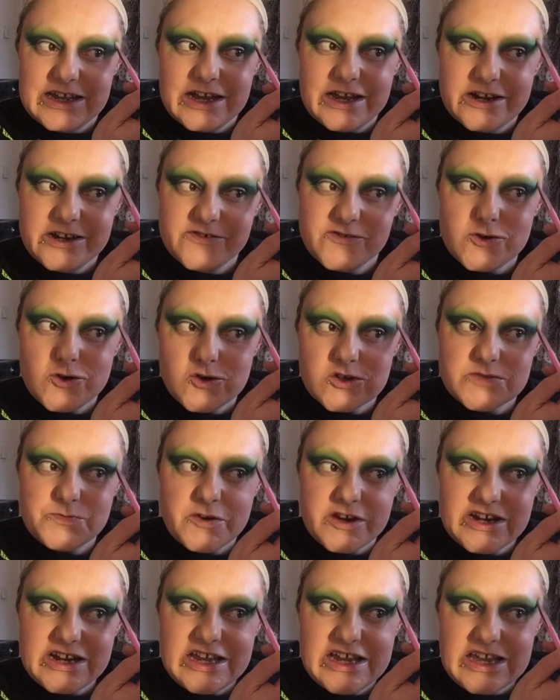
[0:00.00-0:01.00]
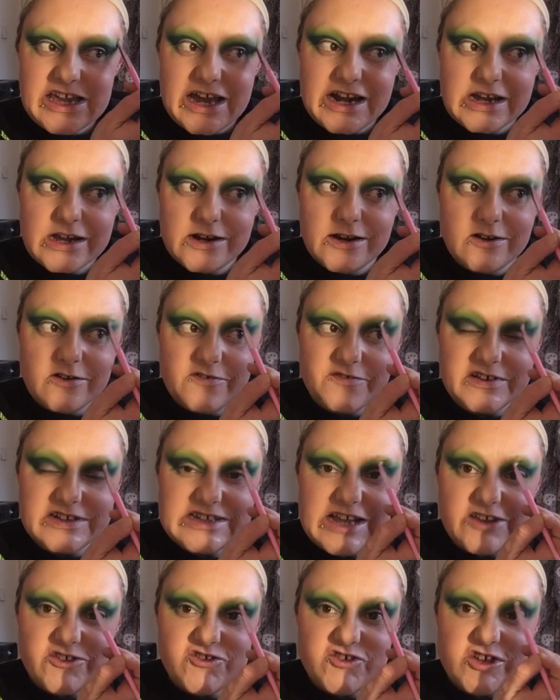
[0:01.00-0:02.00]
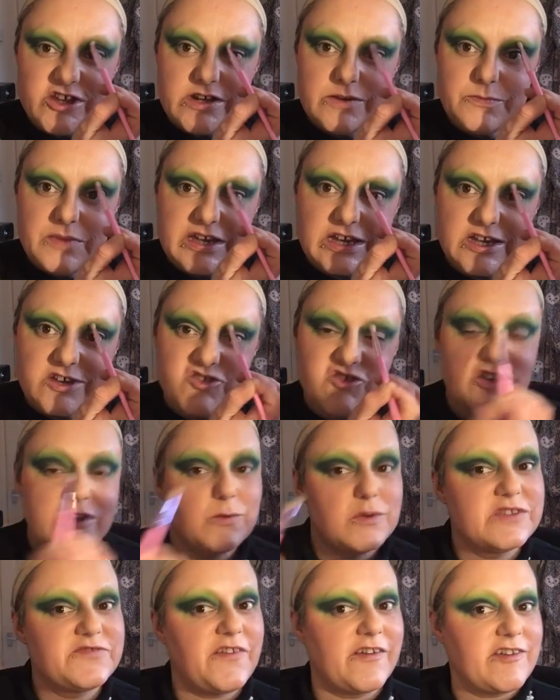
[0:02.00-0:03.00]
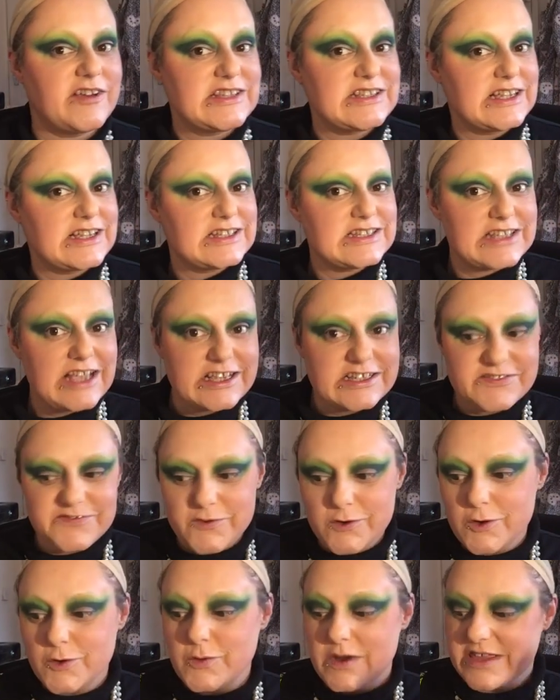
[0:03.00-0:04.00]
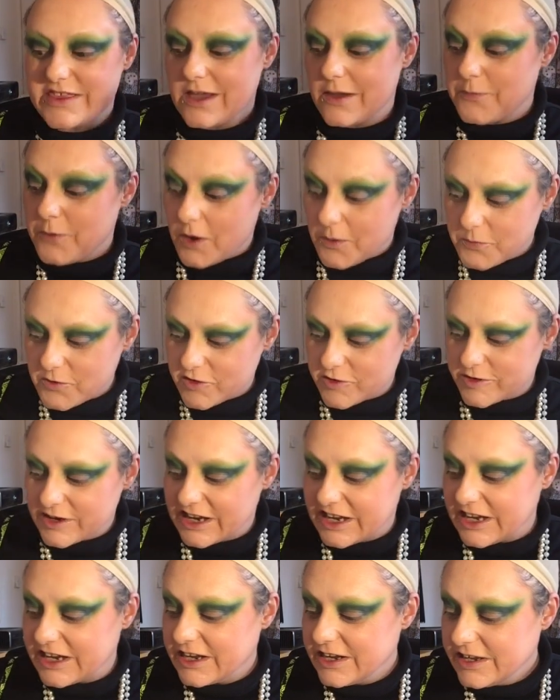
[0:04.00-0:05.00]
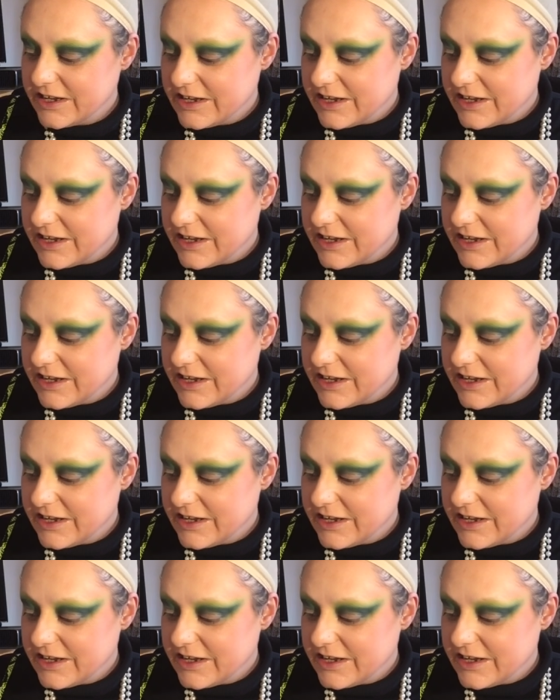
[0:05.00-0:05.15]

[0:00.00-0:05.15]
And of course Britney getting a lot of attention because she was very successful with her pop career.